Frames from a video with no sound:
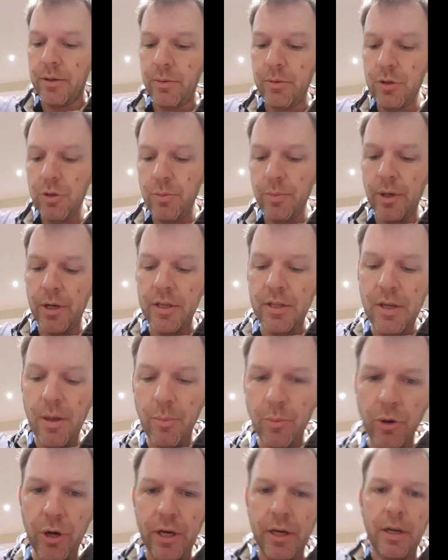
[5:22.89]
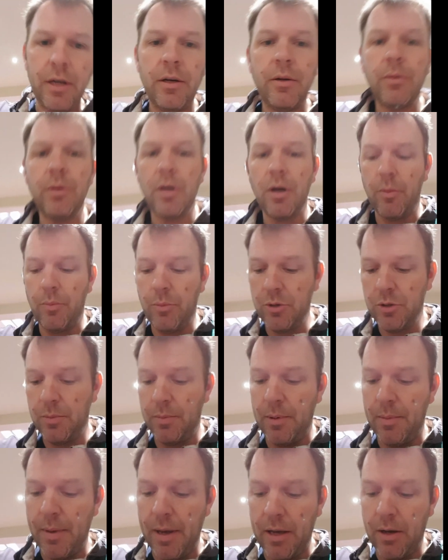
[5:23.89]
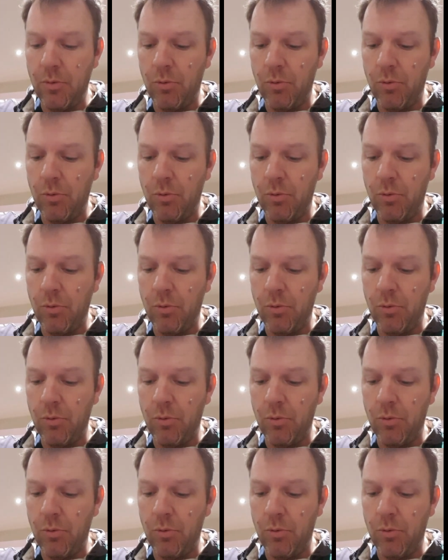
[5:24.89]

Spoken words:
We do buy some bread in, we can't possibly make